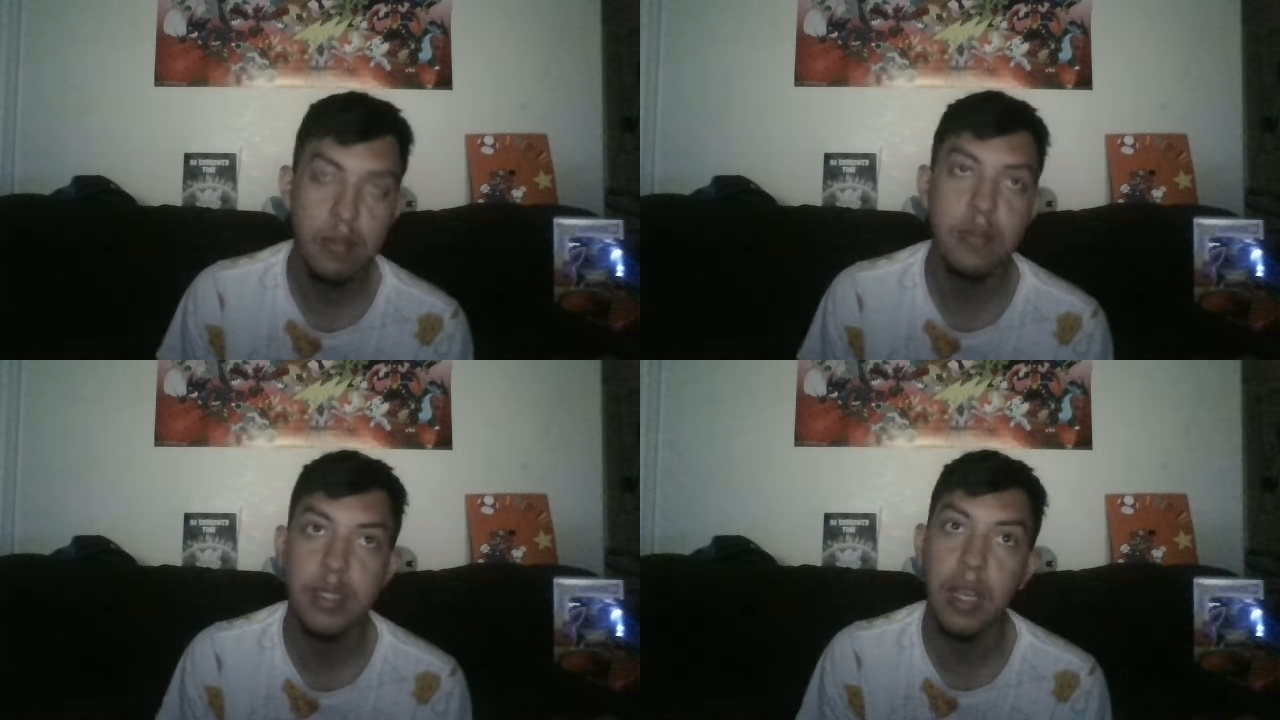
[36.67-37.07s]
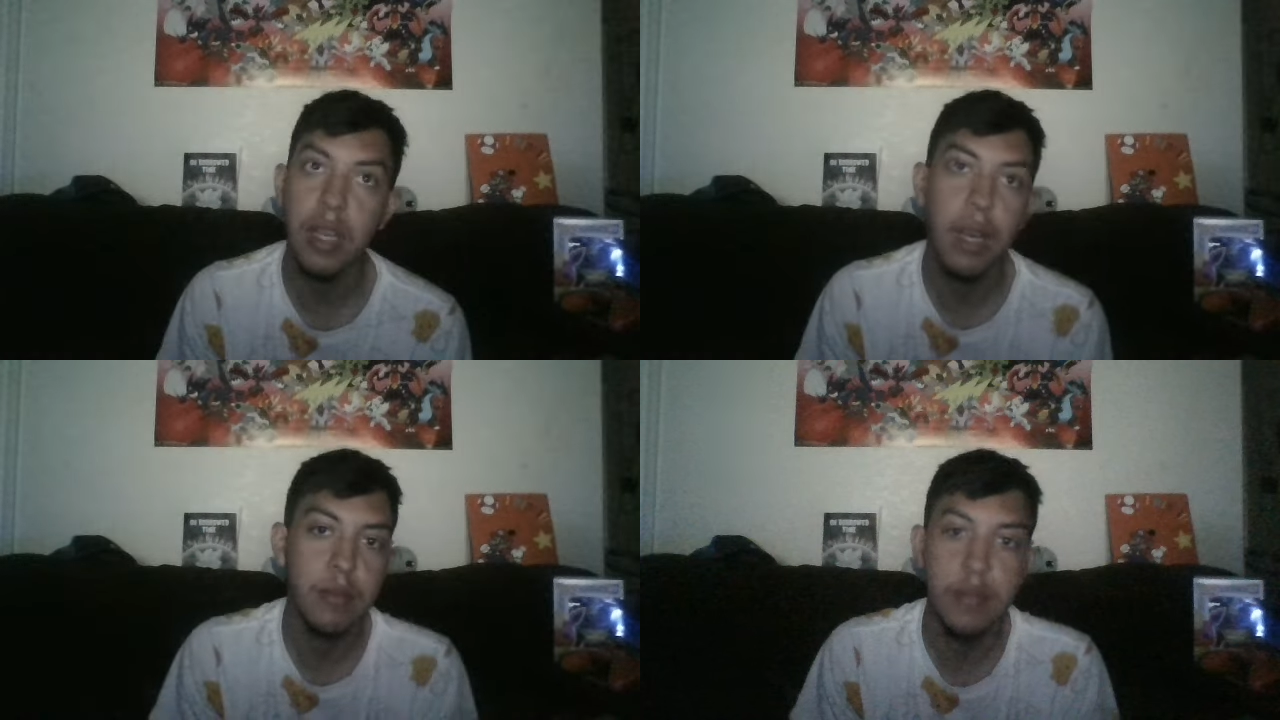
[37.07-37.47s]
So
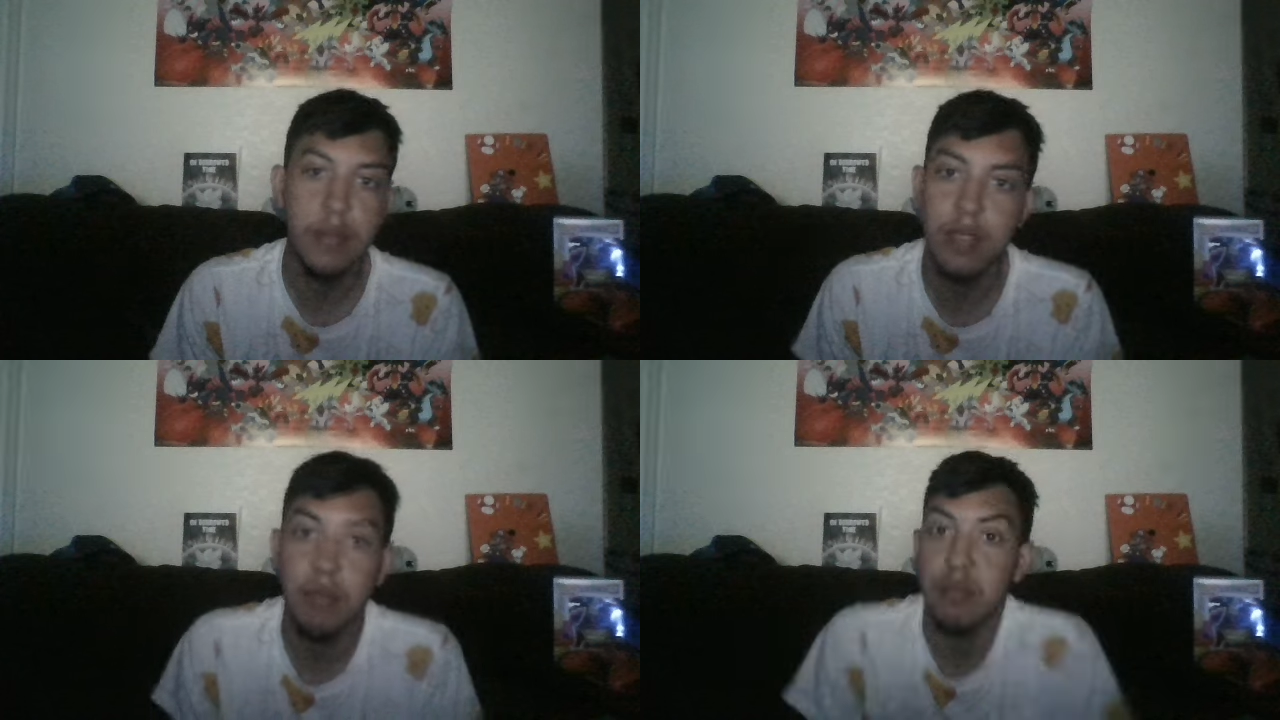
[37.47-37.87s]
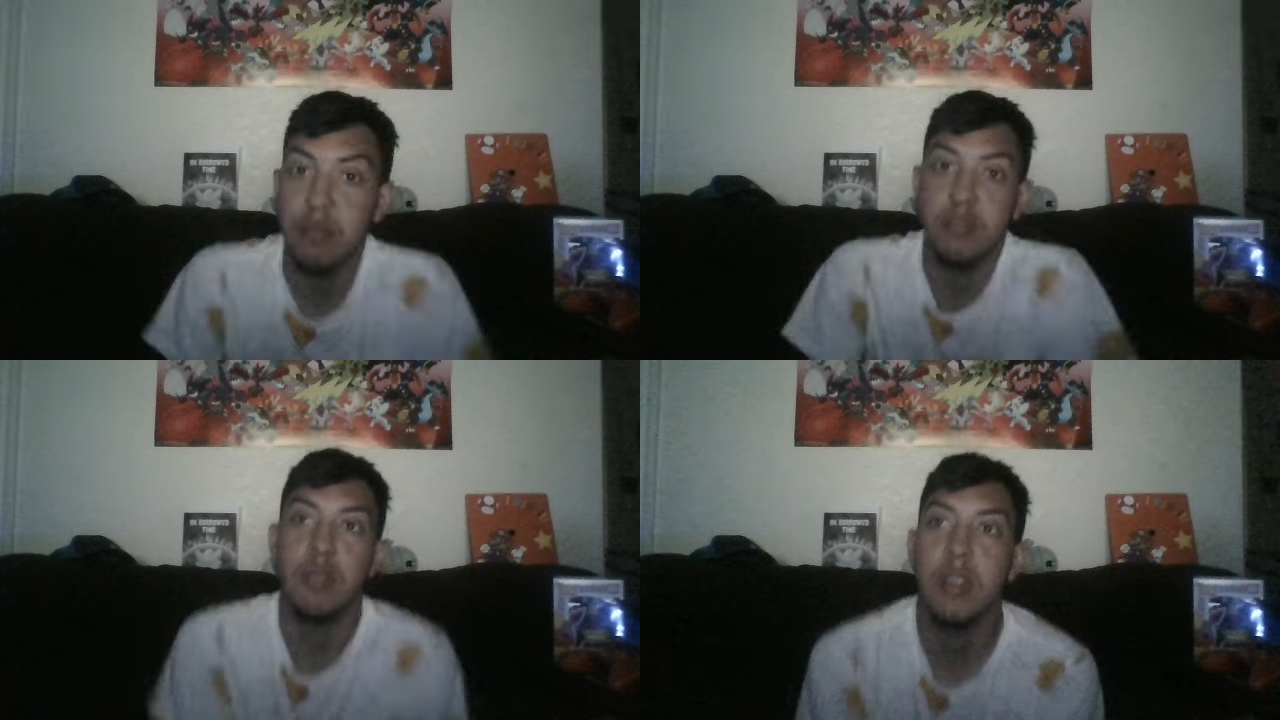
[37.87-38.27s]
um, I would
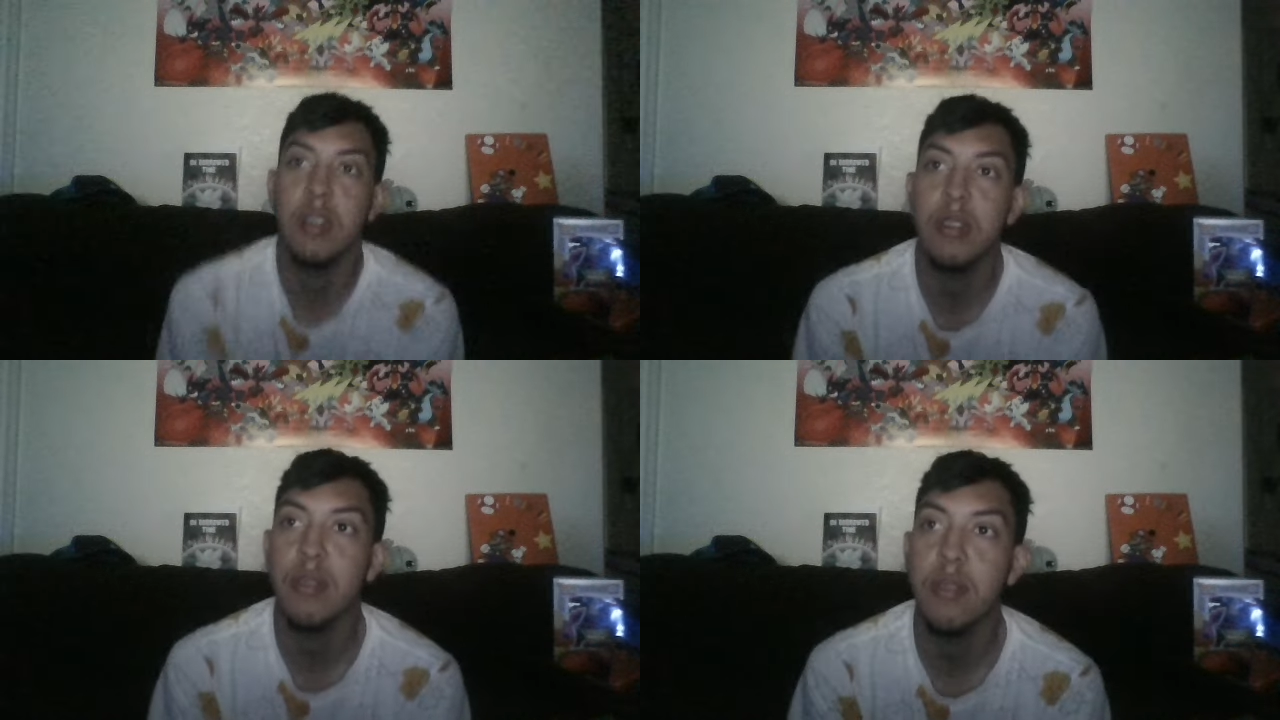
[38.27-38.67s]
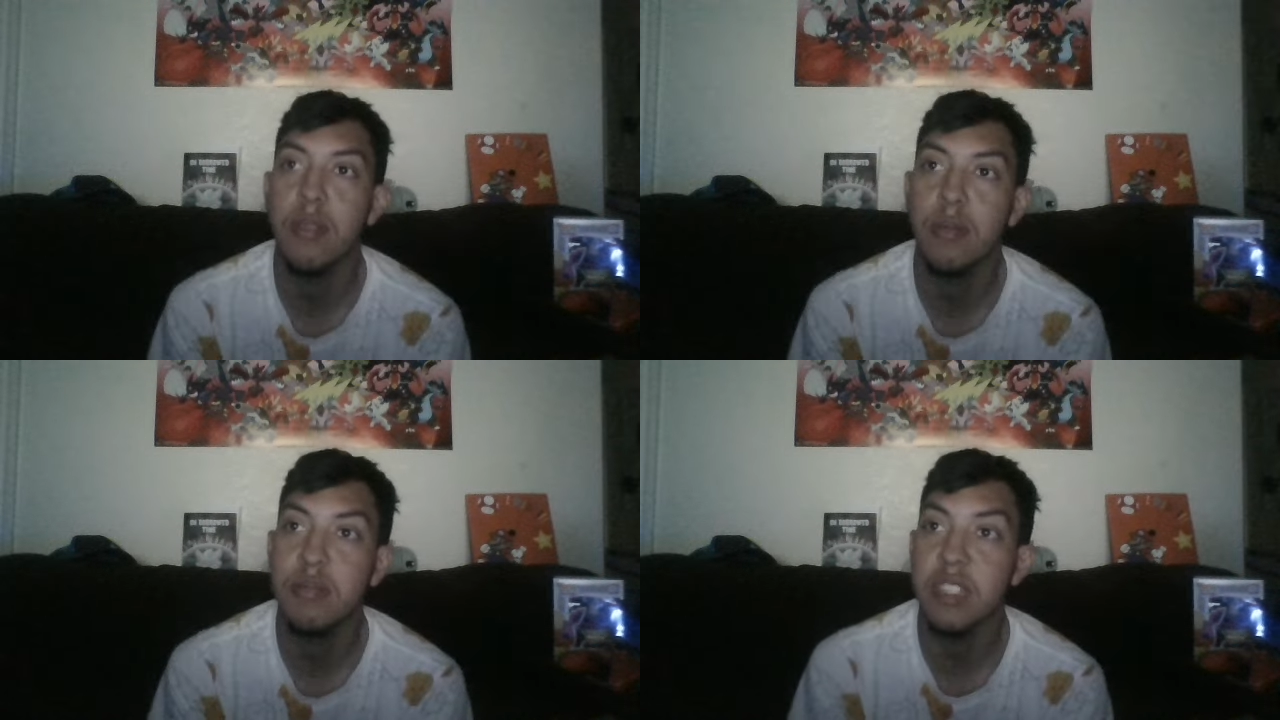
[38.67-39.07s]
just want to
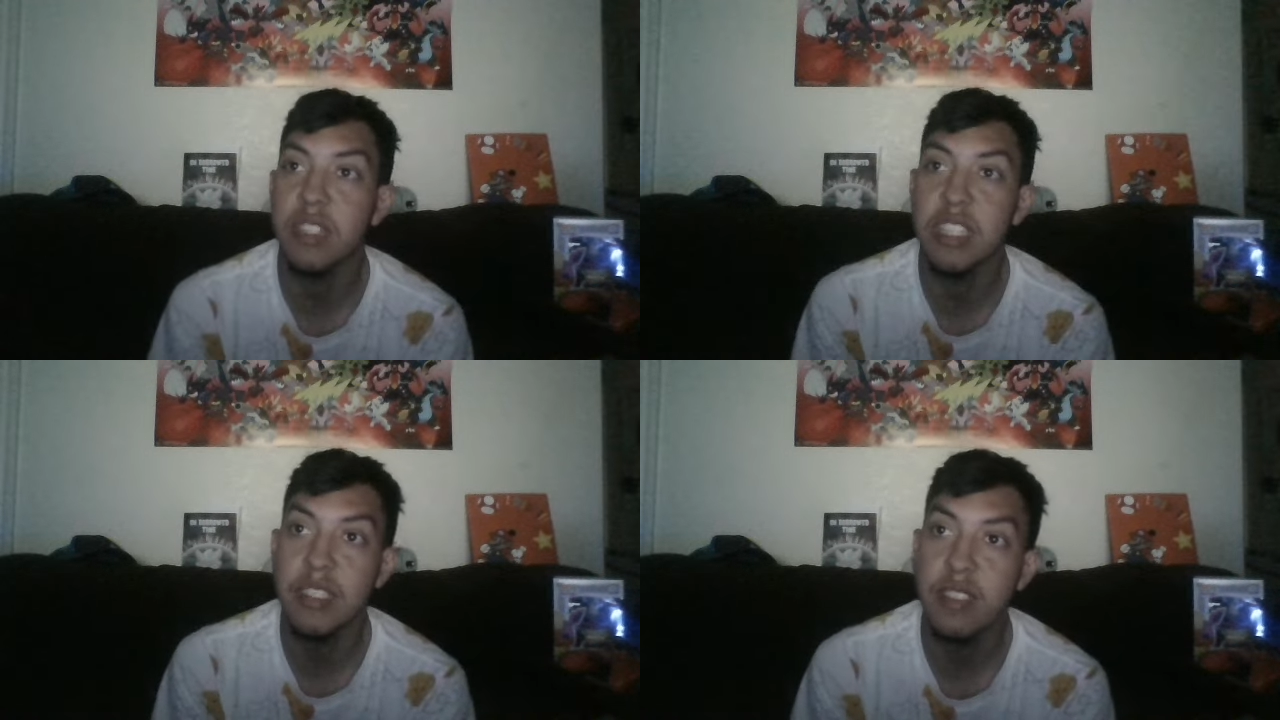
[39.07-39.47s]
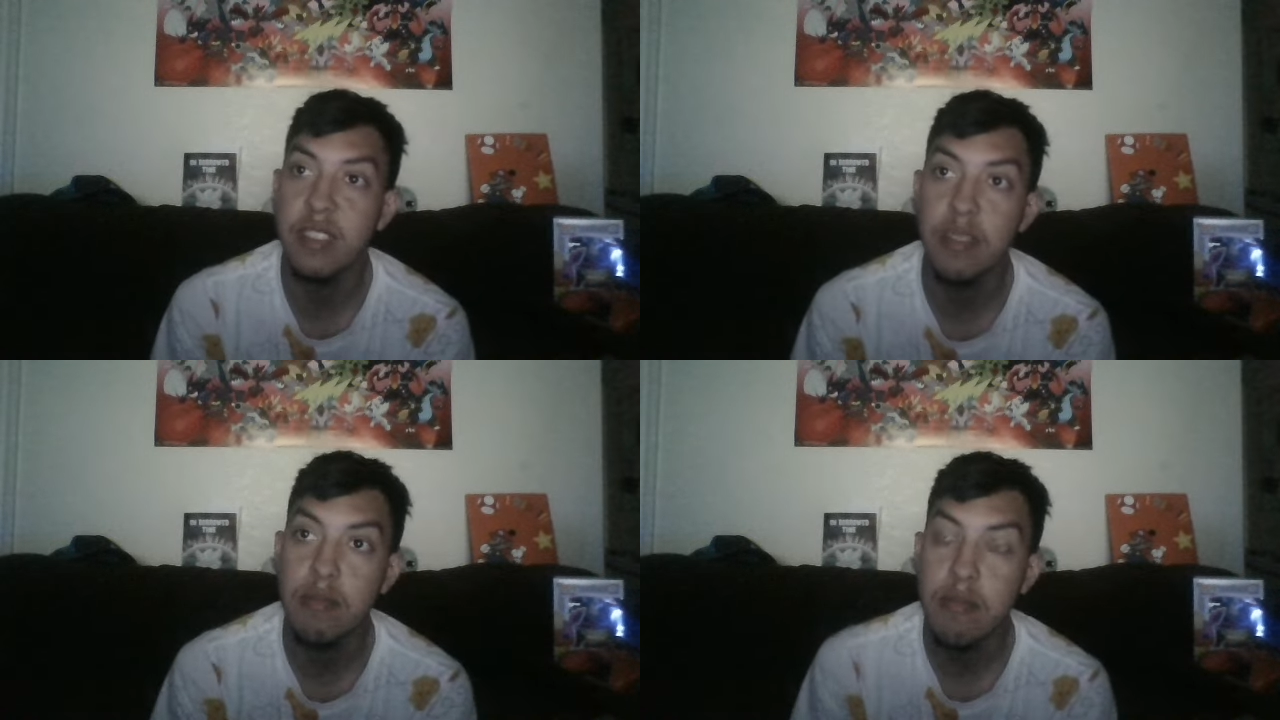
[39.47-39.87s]
see
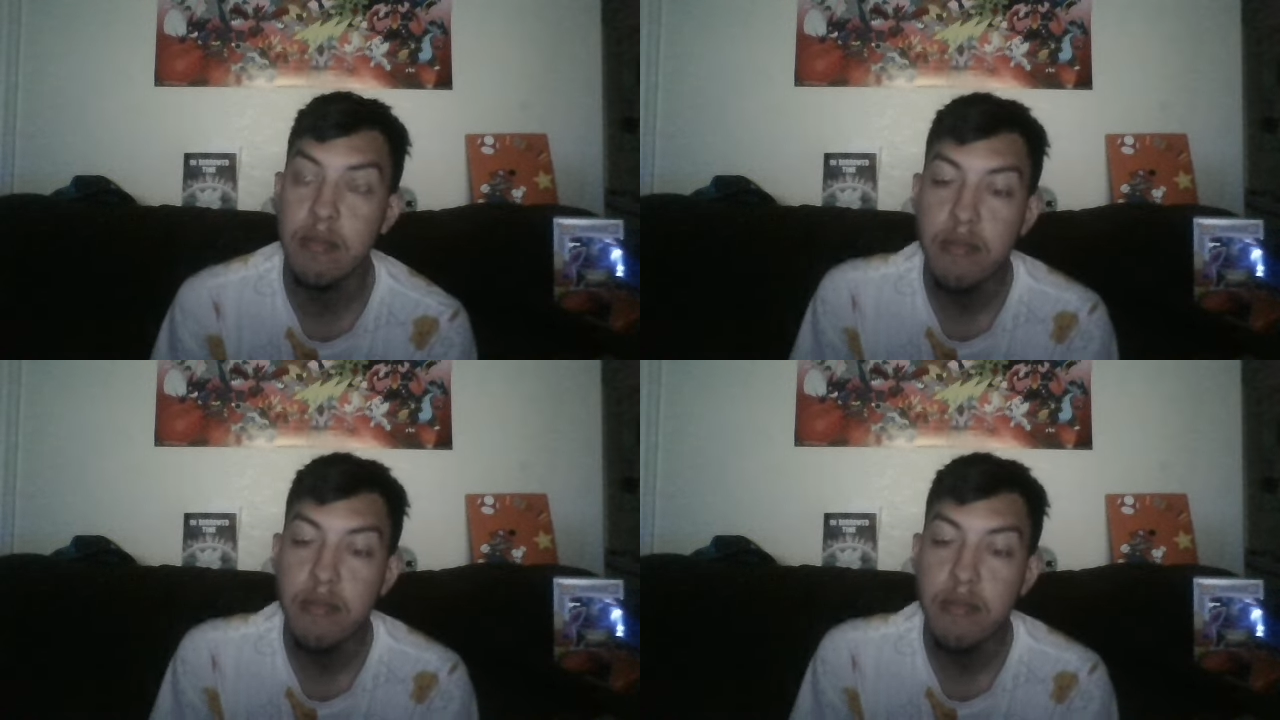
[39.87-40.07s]
some